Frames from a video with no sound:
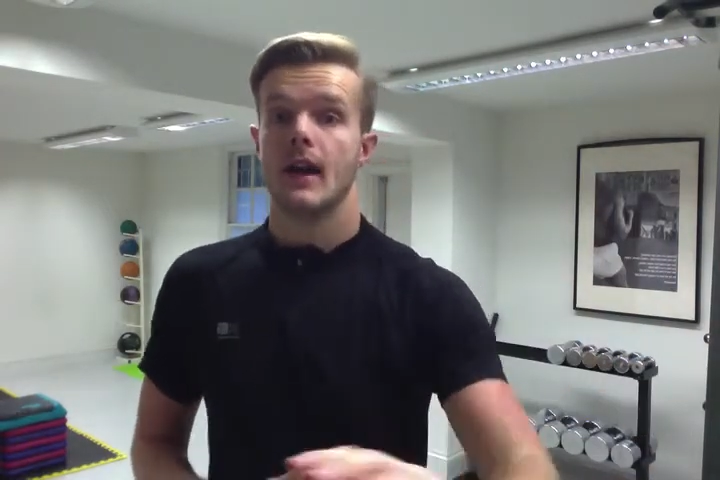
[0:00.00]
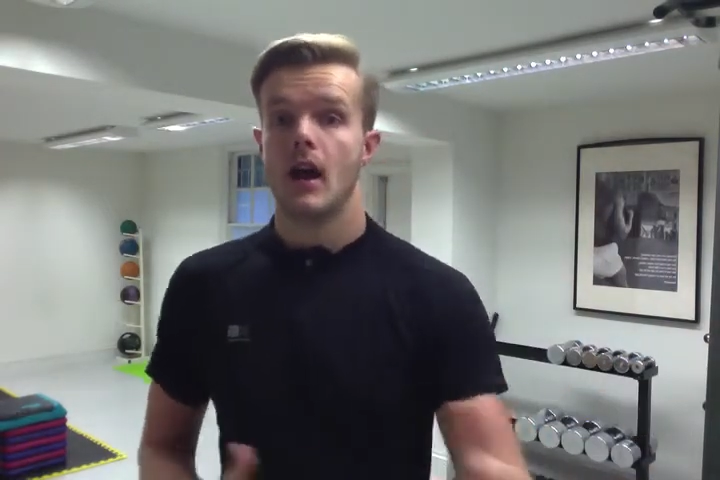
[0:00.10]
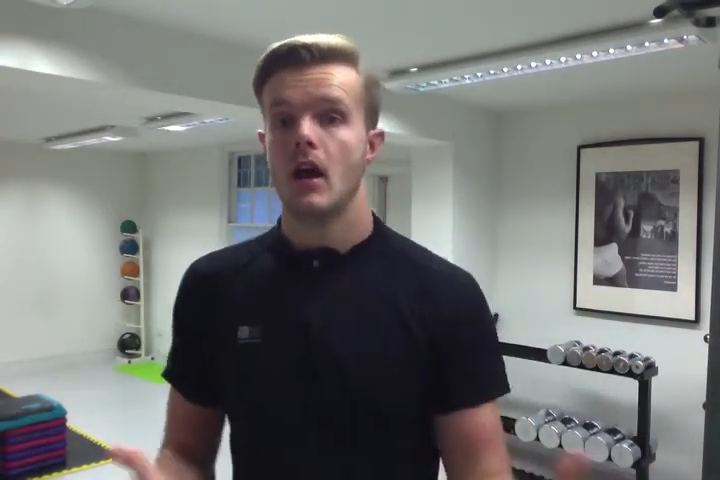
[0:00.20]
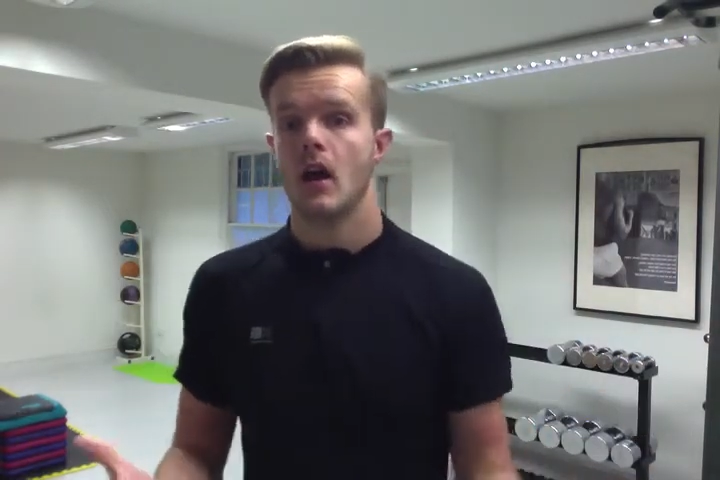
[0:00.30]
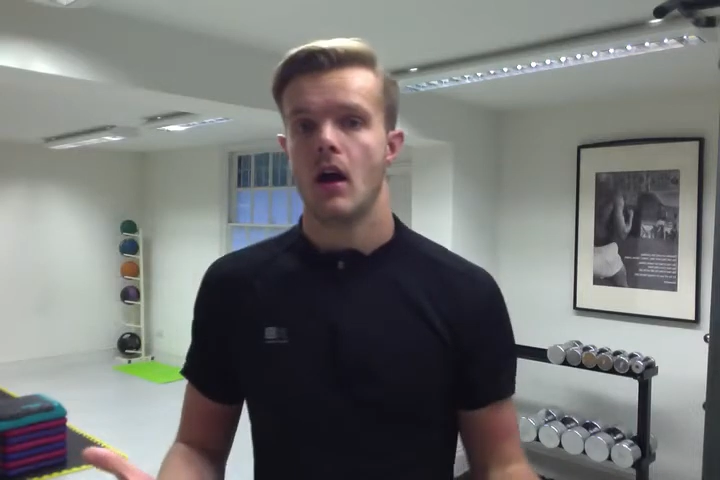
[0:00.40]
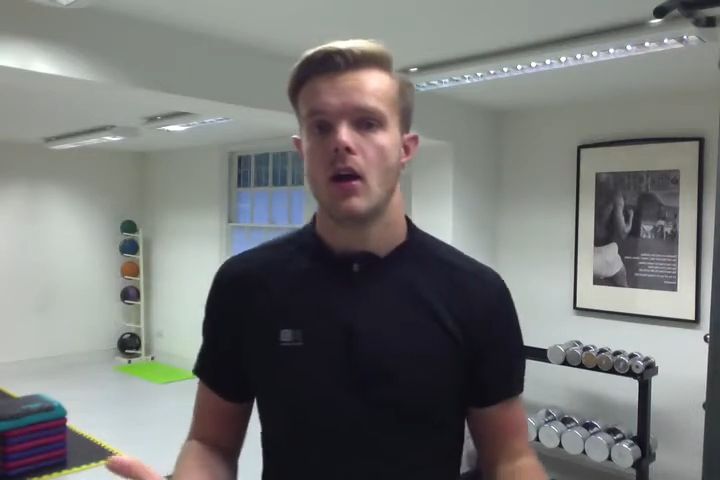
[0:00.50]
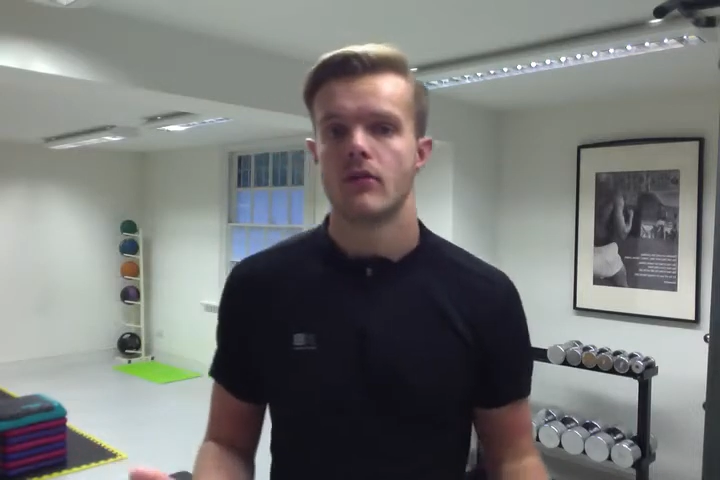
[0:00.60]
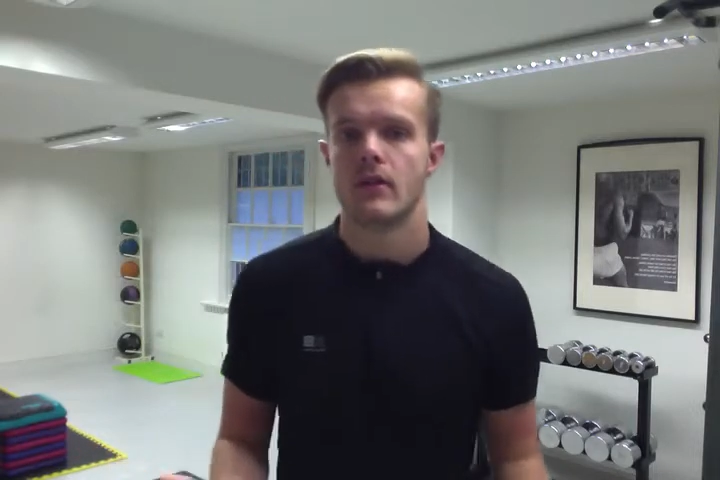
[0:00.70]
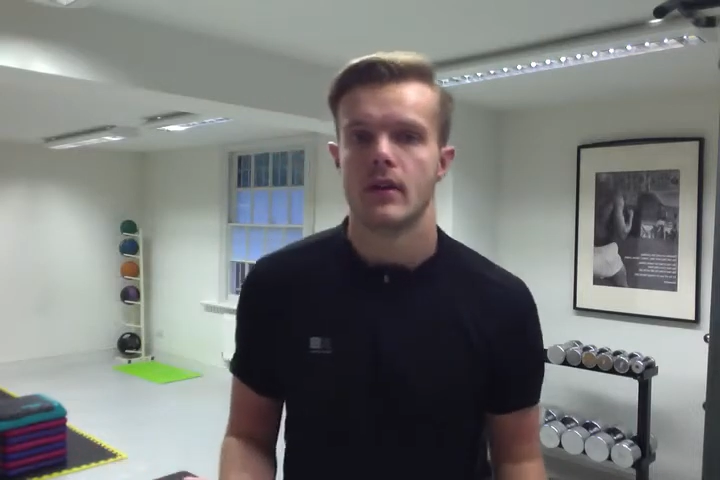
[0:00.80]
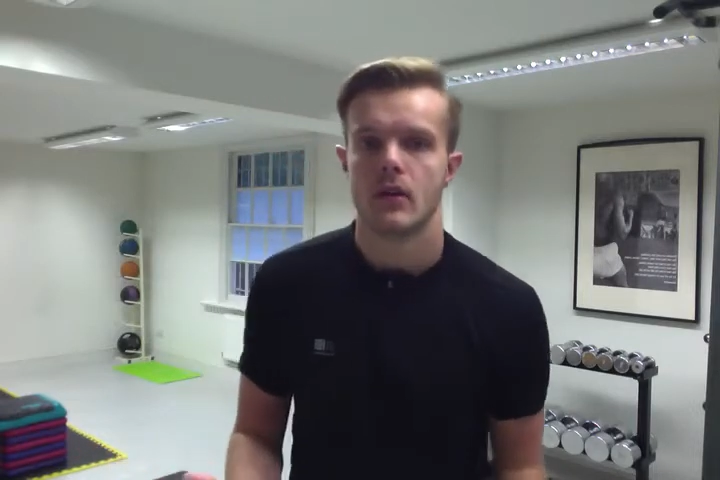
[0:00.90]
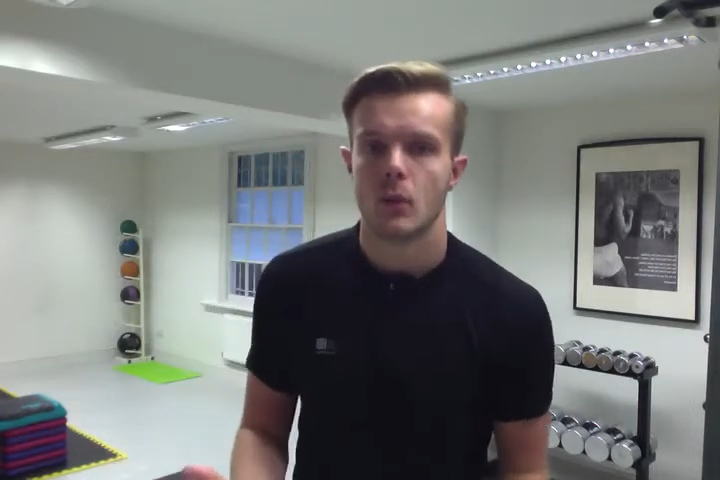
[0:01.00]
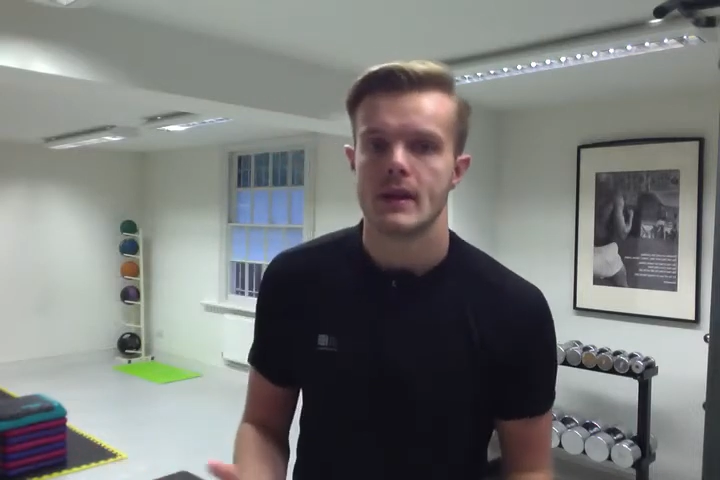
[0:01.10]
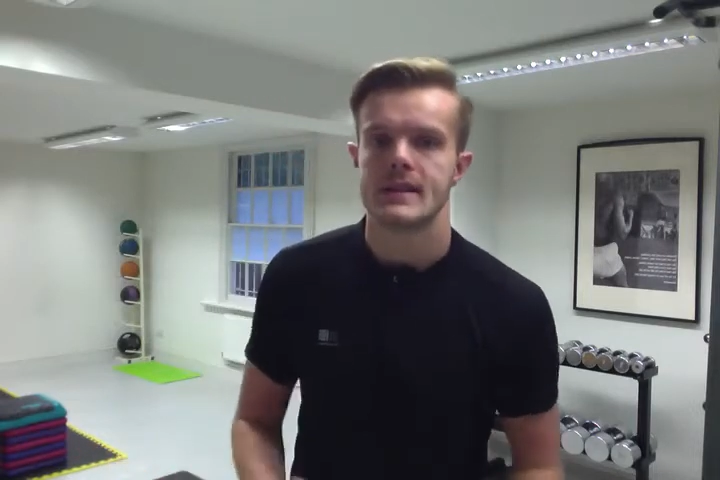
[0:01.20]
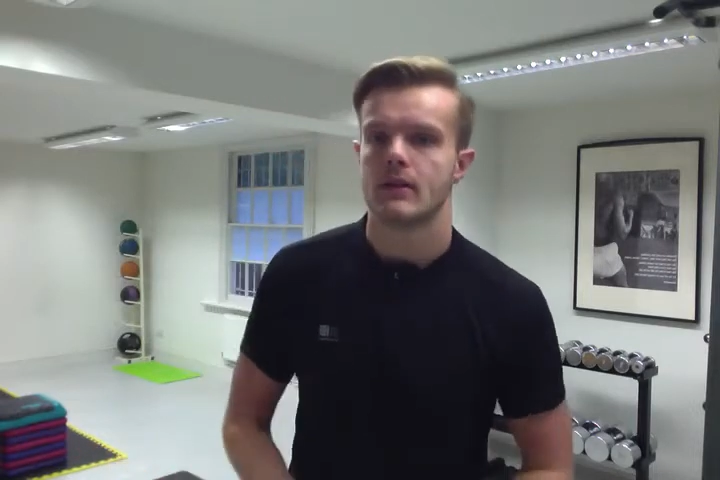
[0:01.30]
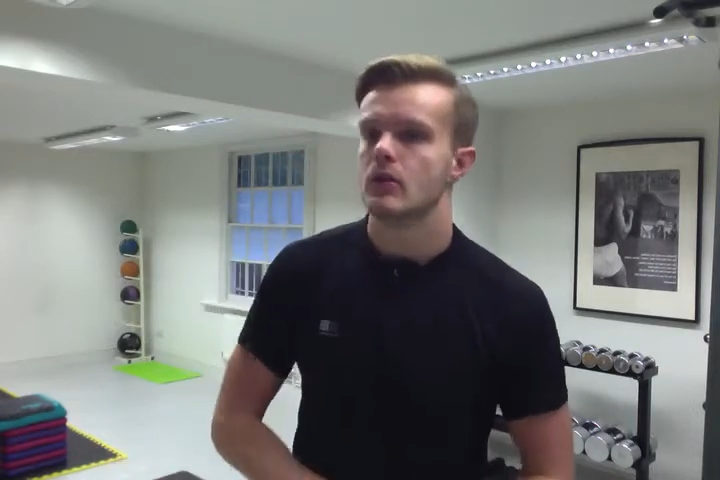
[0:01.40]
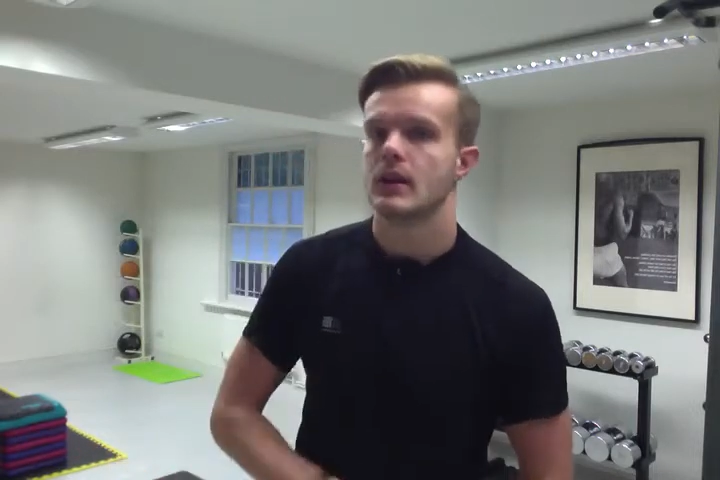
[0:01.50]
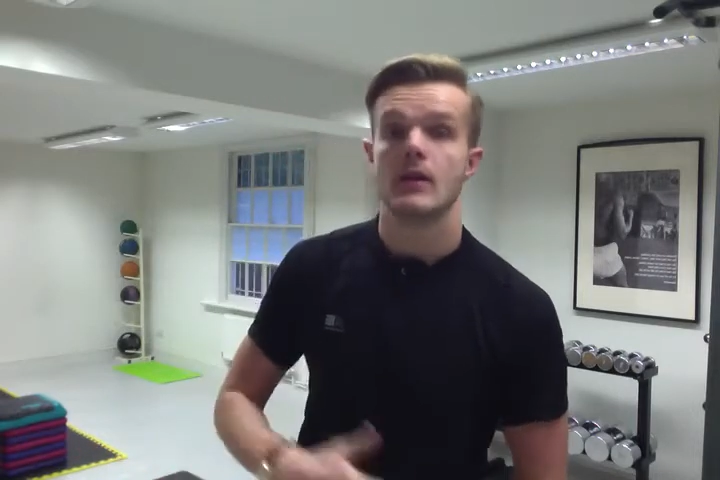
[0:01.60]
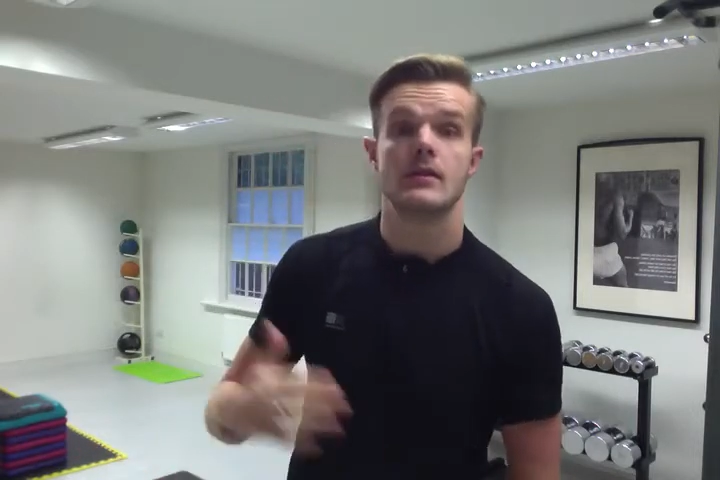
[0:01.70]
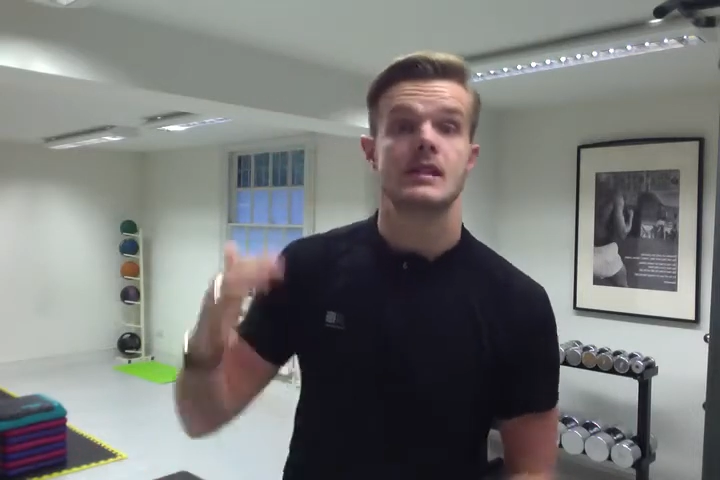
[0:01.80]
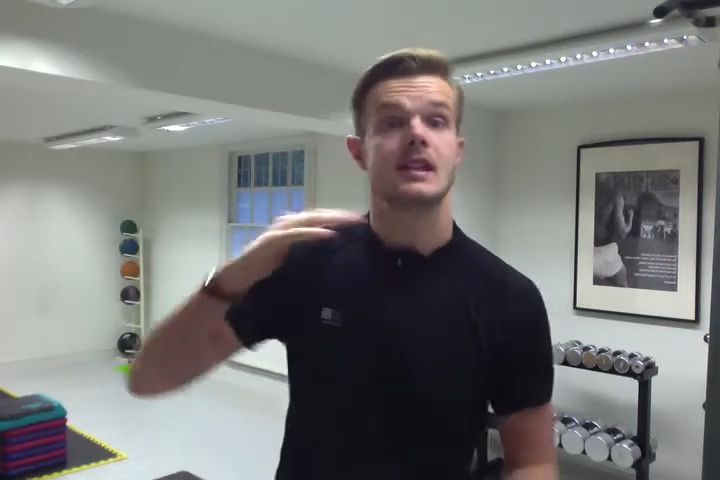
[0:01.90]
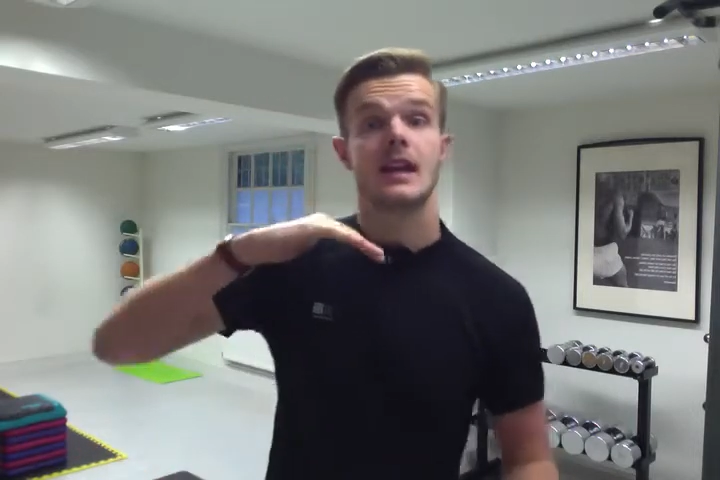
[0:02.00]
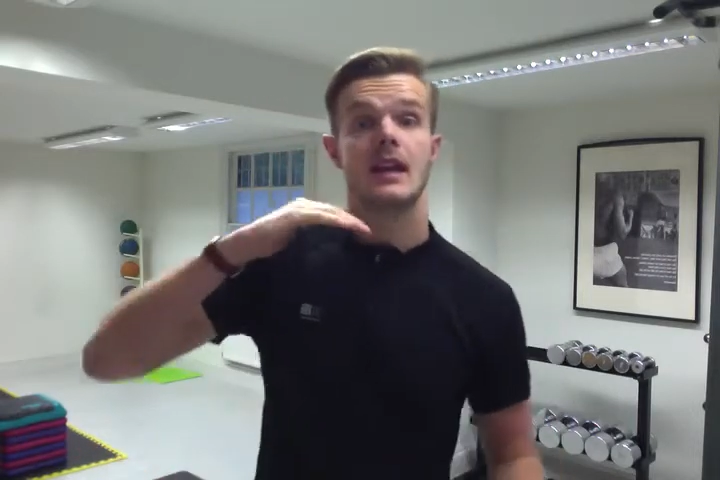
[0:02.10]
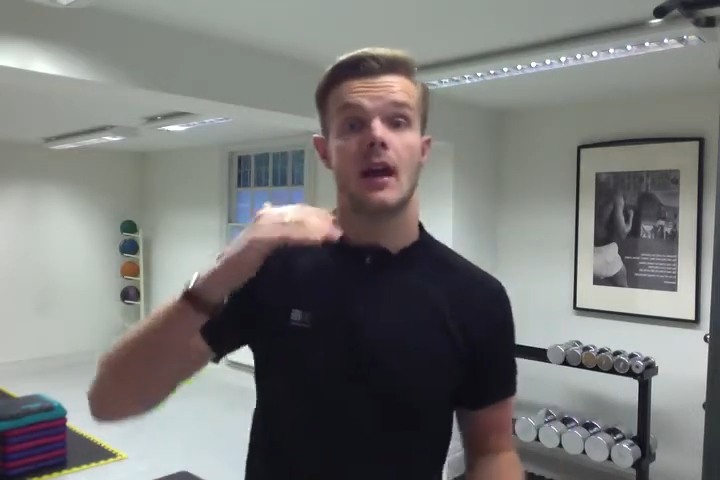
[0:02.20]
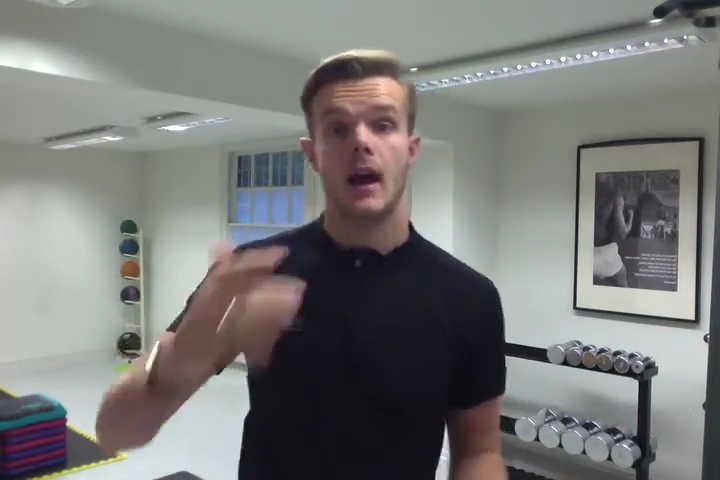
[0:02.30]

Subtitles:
over the winter or you're going skiing,